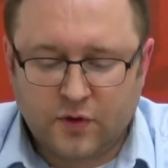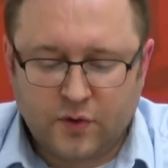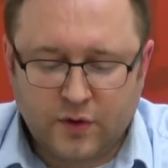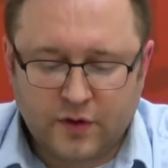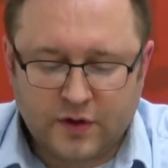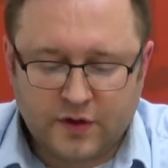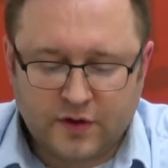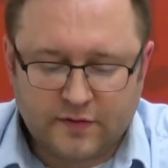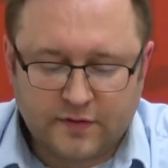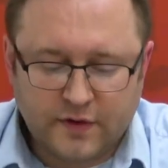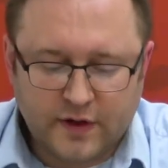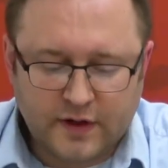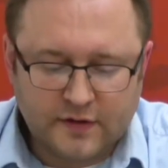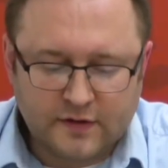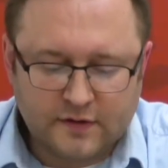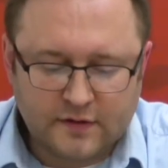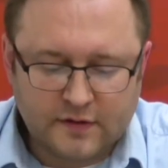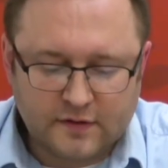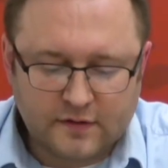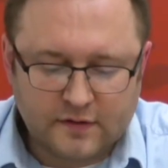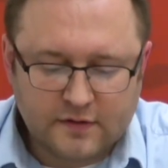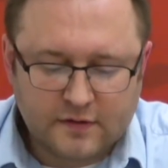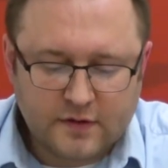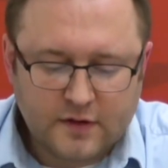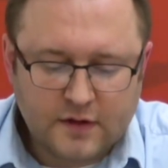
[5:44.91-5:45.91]
or
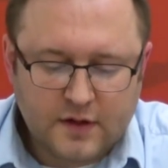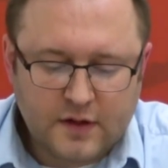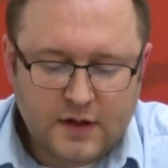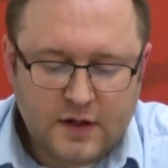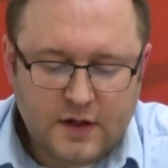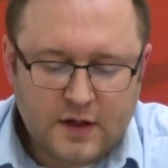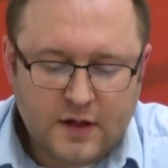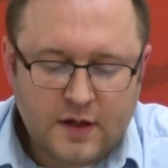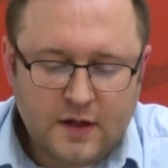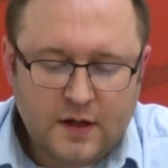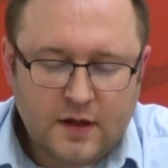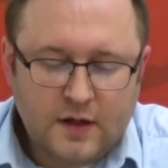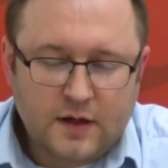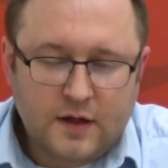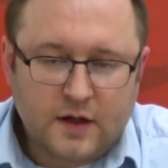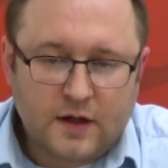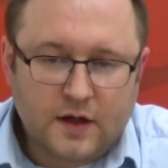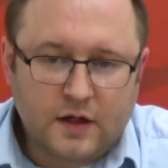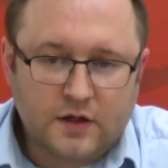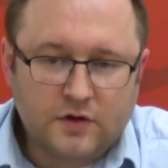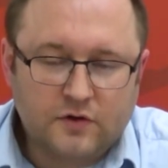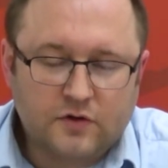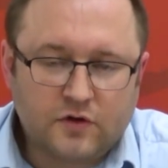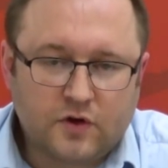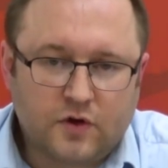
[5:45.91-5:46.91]
devices.
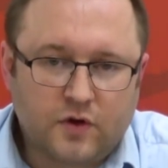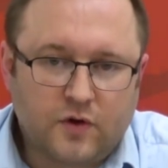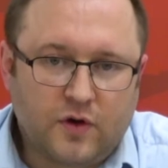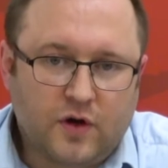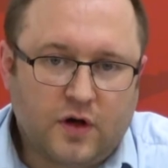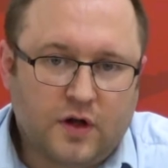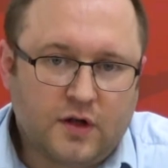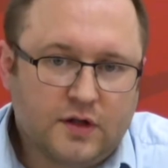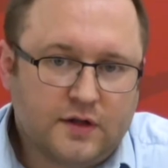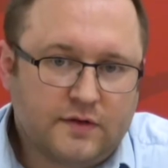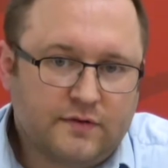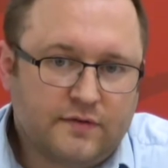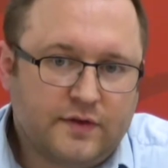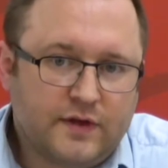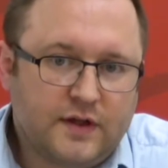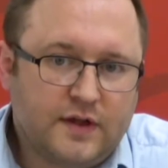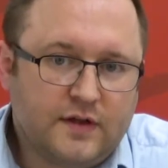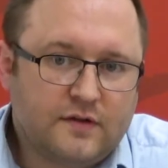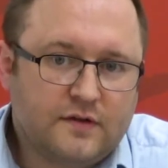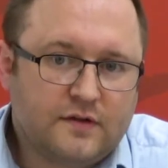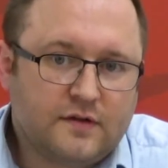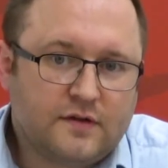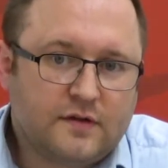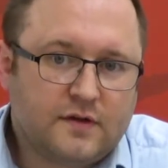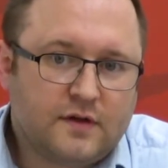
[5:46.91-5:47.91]
And so all of
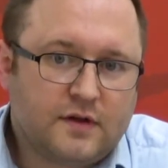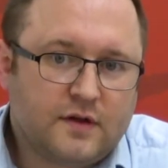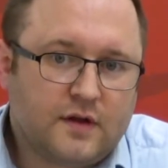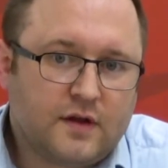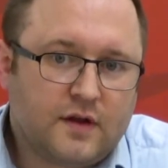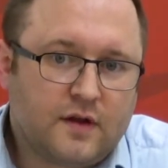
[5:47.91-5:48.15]
these